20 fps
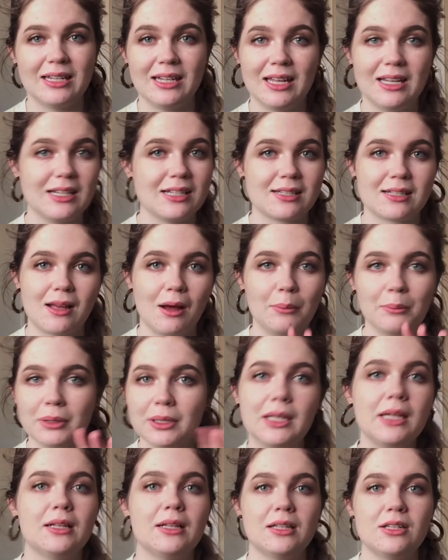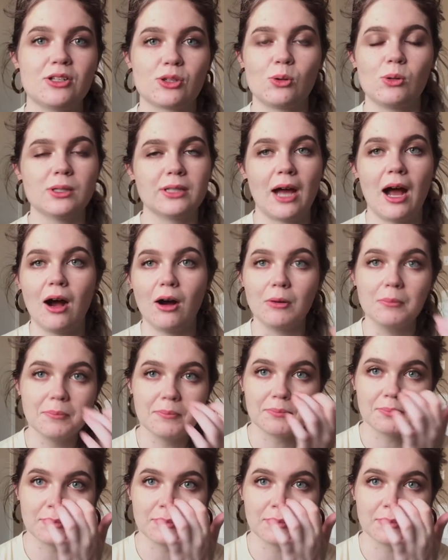it is completely sold out,